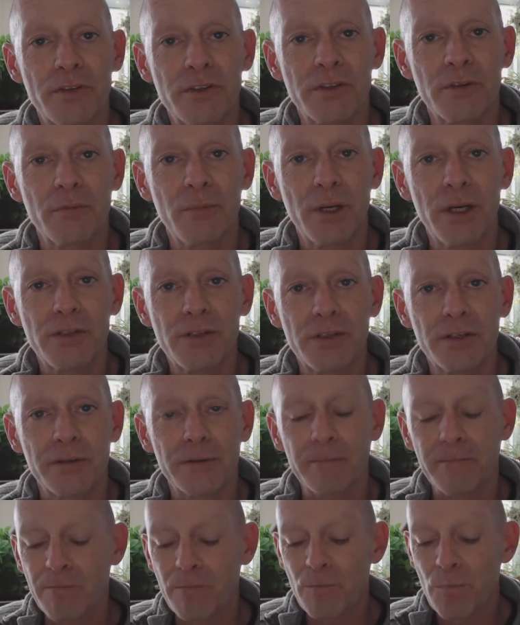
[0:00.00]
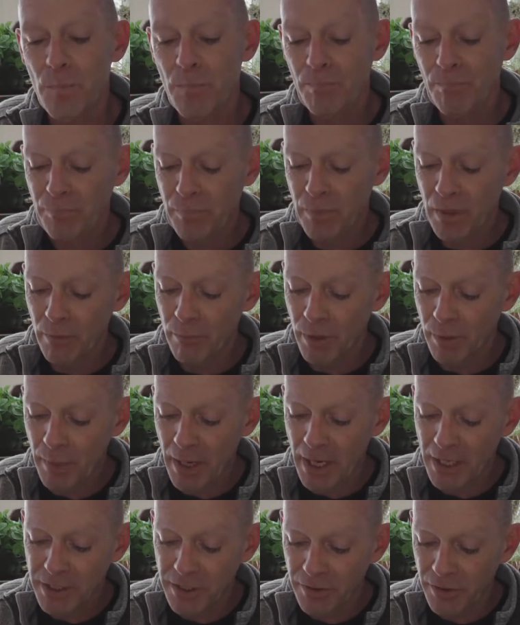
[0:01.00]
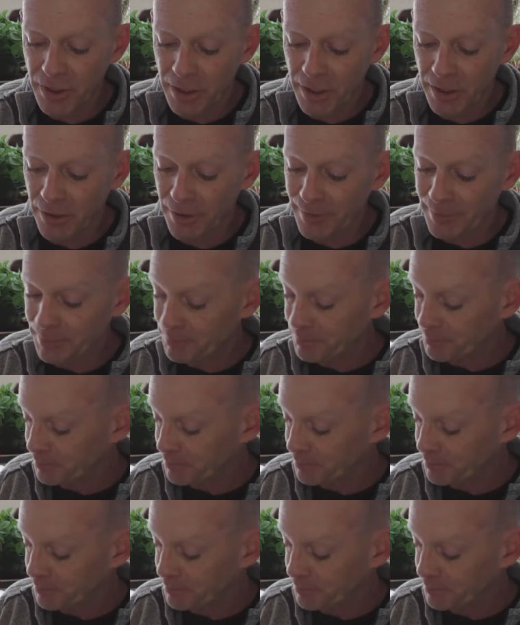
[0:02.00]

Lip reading: It's amazing. But back to the Gita.